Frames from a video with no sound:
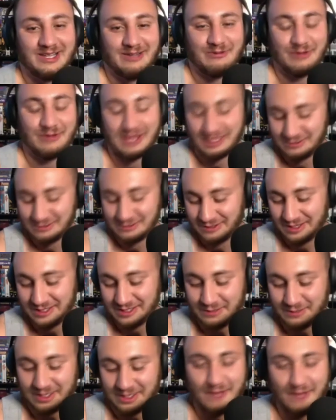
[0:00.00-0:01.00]
Well, that's what they
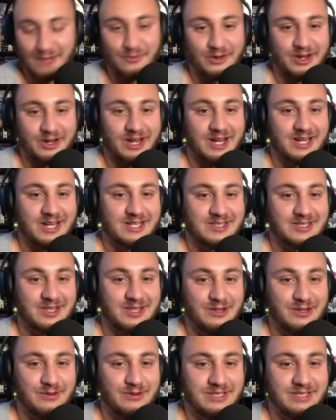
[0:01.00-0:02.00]
did with Leprechaun because the
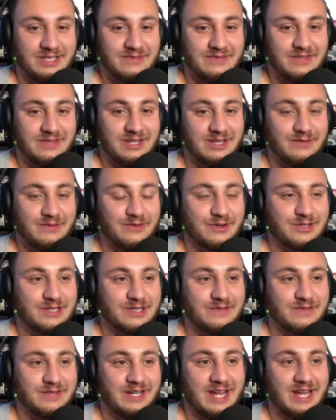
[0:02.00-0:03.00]
new DVD version
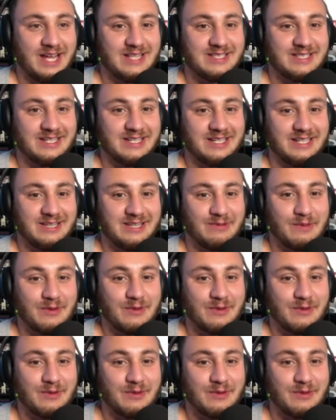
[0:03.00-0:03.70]
of it has you remember